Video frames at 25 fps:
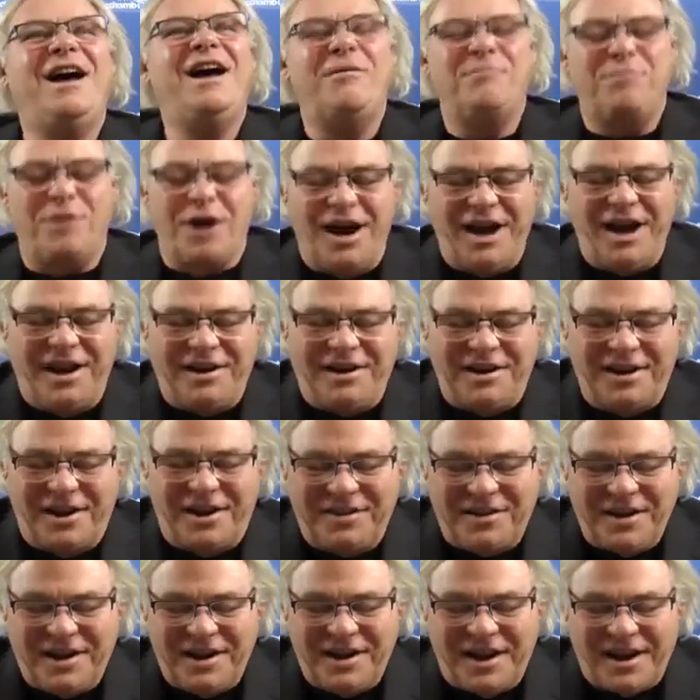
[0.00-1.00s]
Brian,
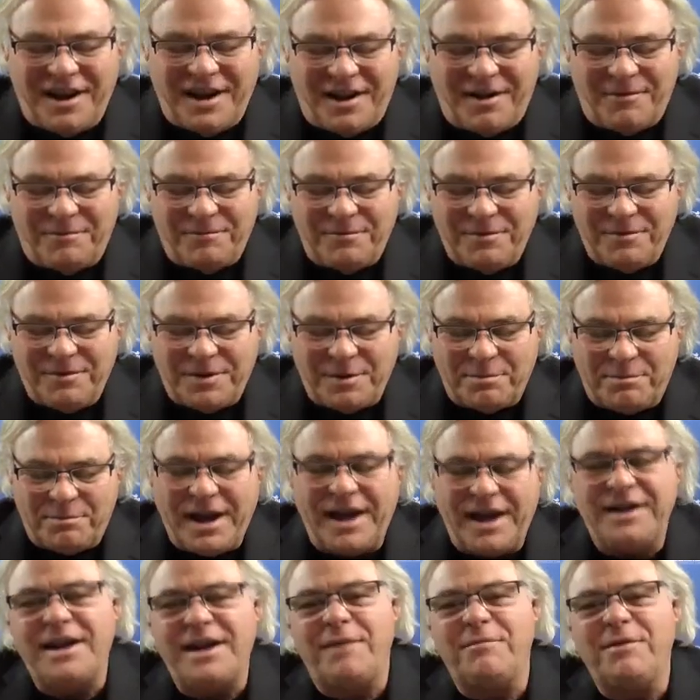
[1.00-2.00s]
the
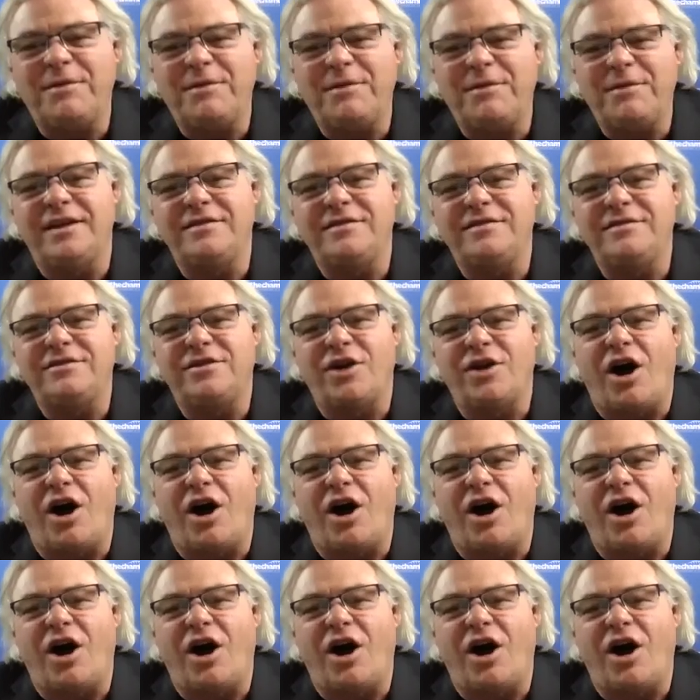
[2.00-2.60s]
pandemic has